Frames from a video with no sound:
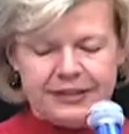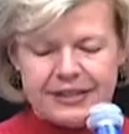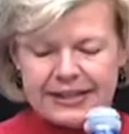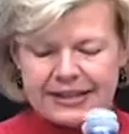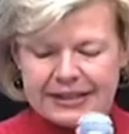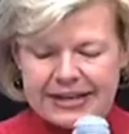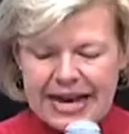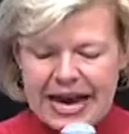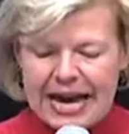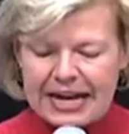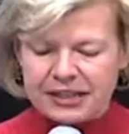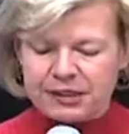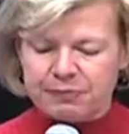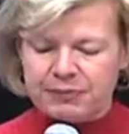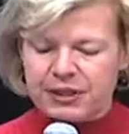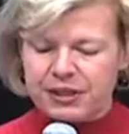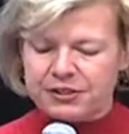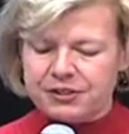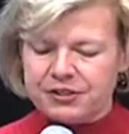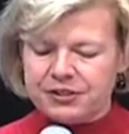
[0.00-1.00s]
the
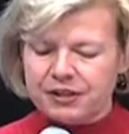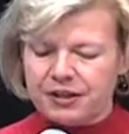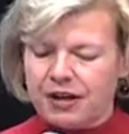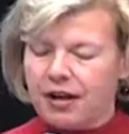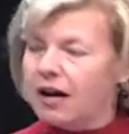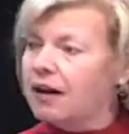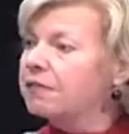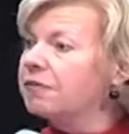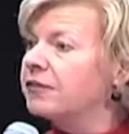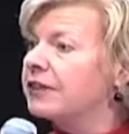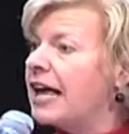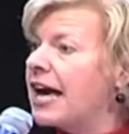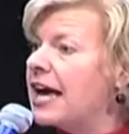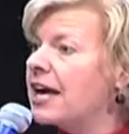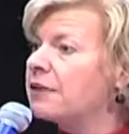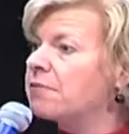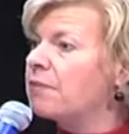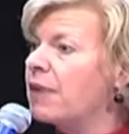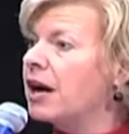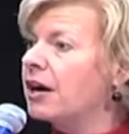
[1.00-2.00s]
enactment of
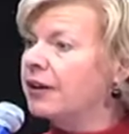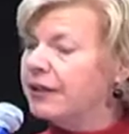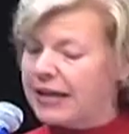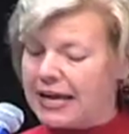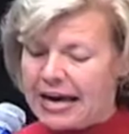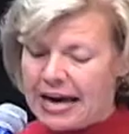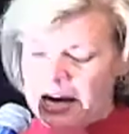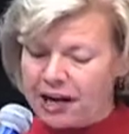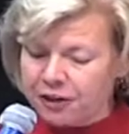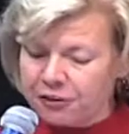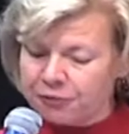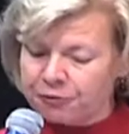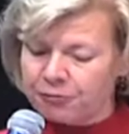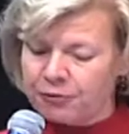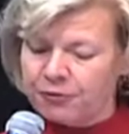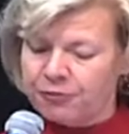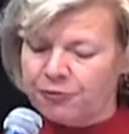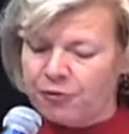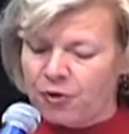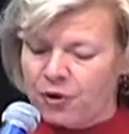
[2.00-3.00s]
landmark health
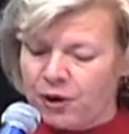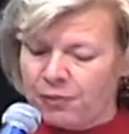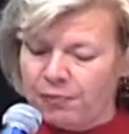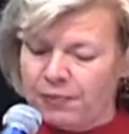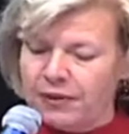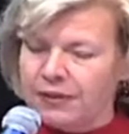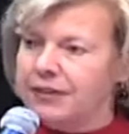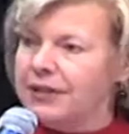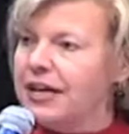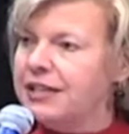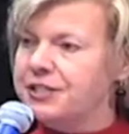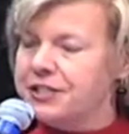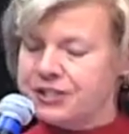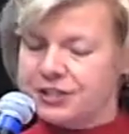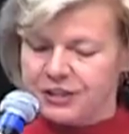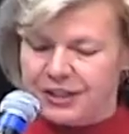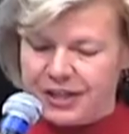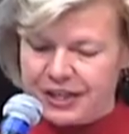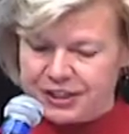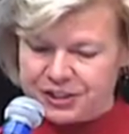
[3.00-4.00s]
reform
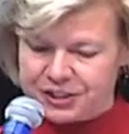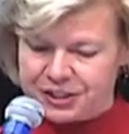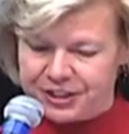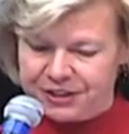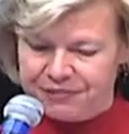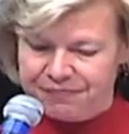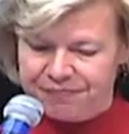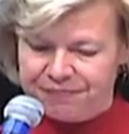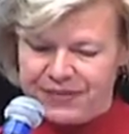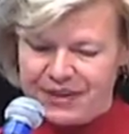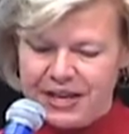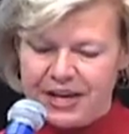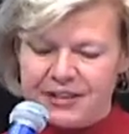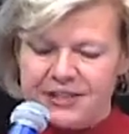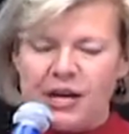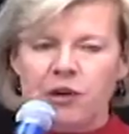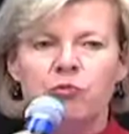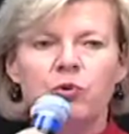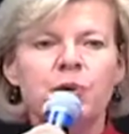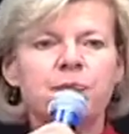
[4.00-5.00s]
legislation
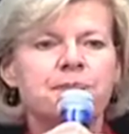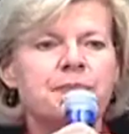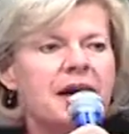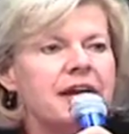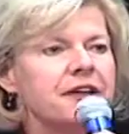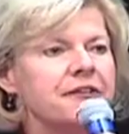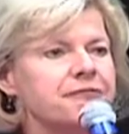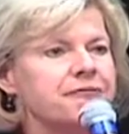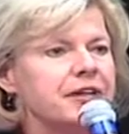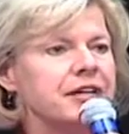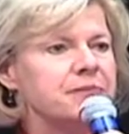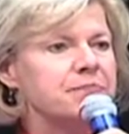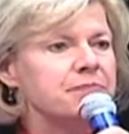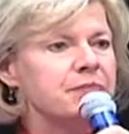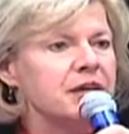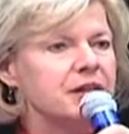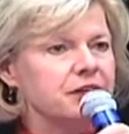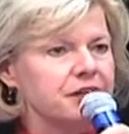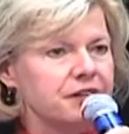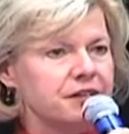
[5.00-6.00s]
that would benefit
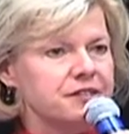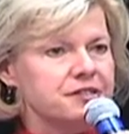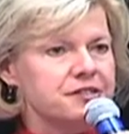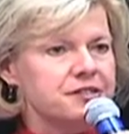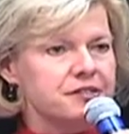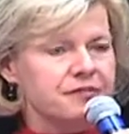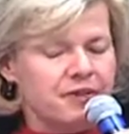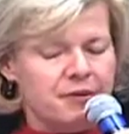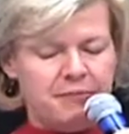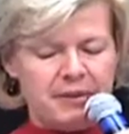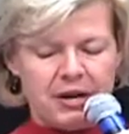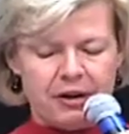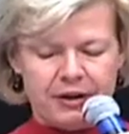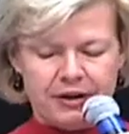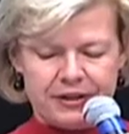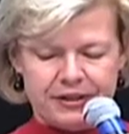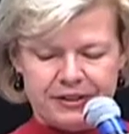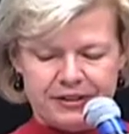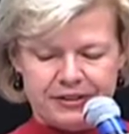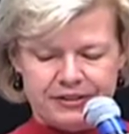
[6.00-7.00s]
millions of
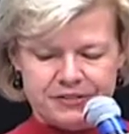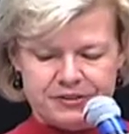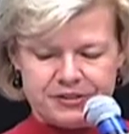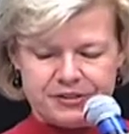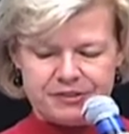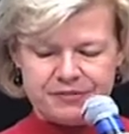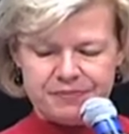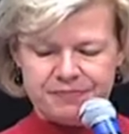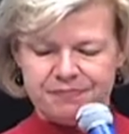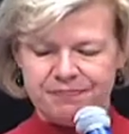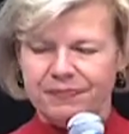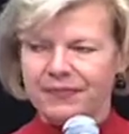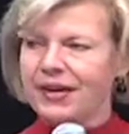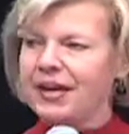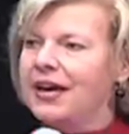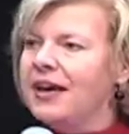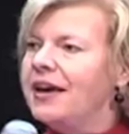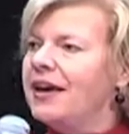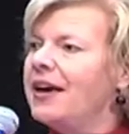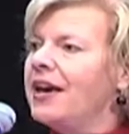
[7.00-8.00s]
Americans.
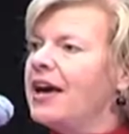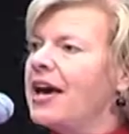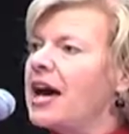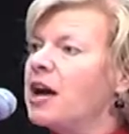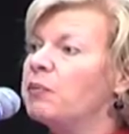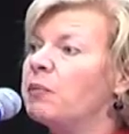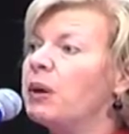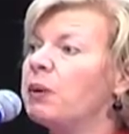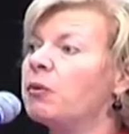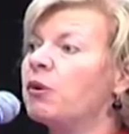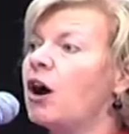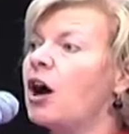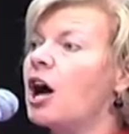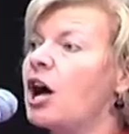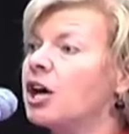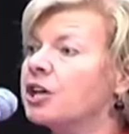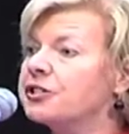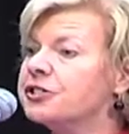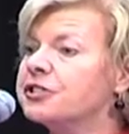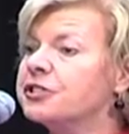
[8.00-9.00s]
And we were
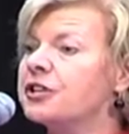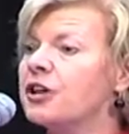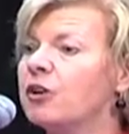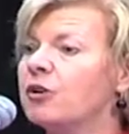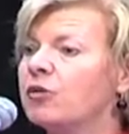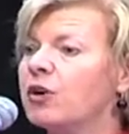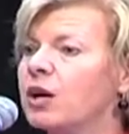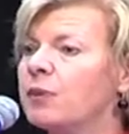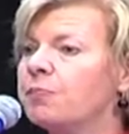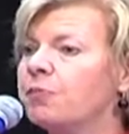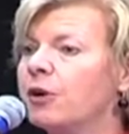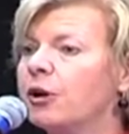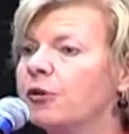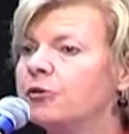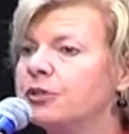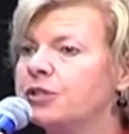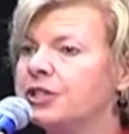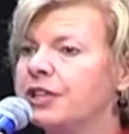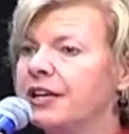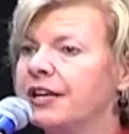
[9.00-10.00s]
also
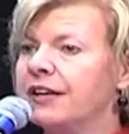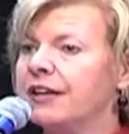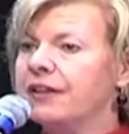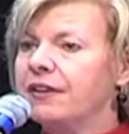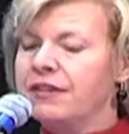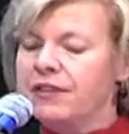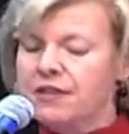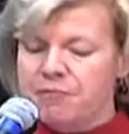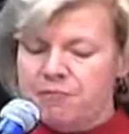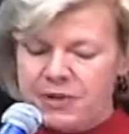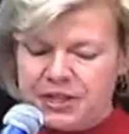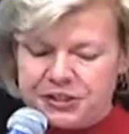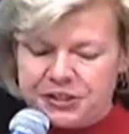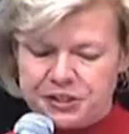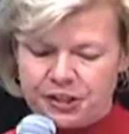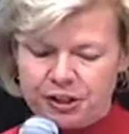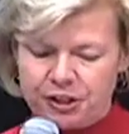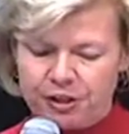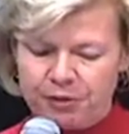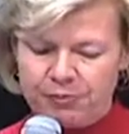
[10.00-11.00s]
approaching the
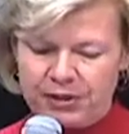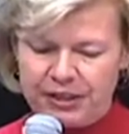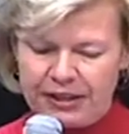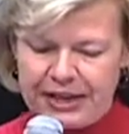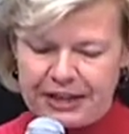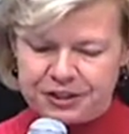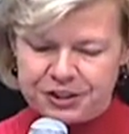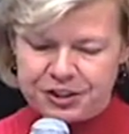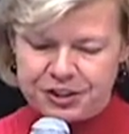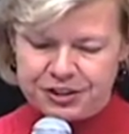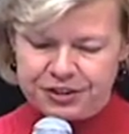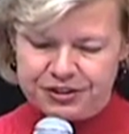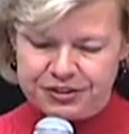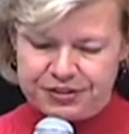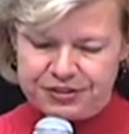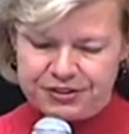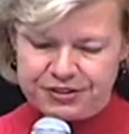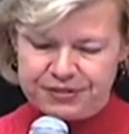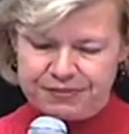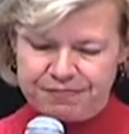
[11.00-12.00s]
midterm
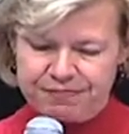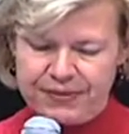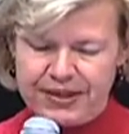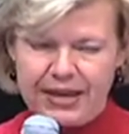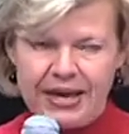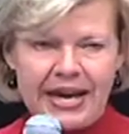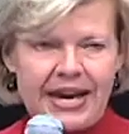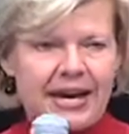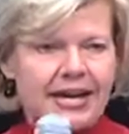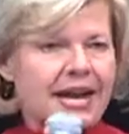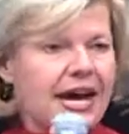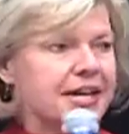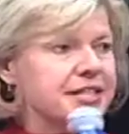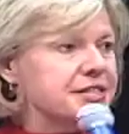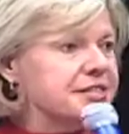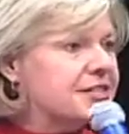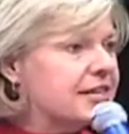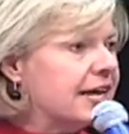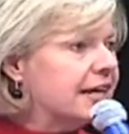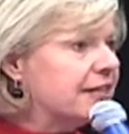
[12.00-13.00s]
elections. And I
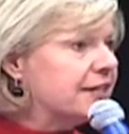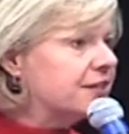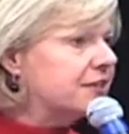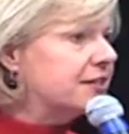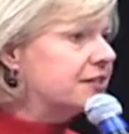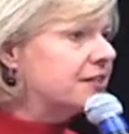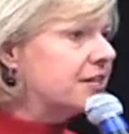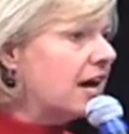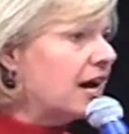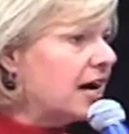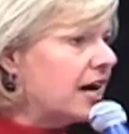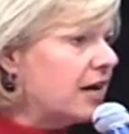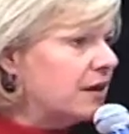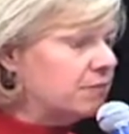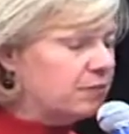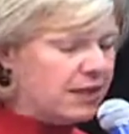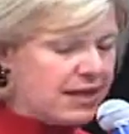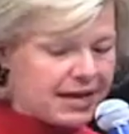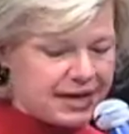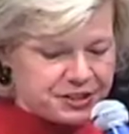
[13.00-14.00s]
said at the
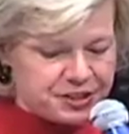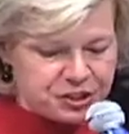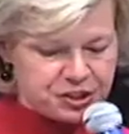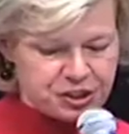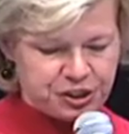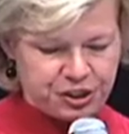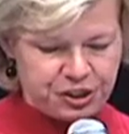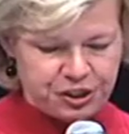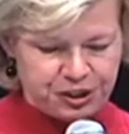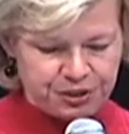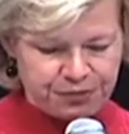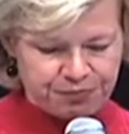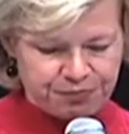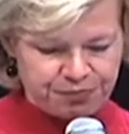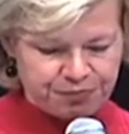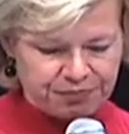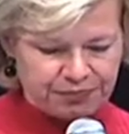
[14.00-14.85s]
time last year,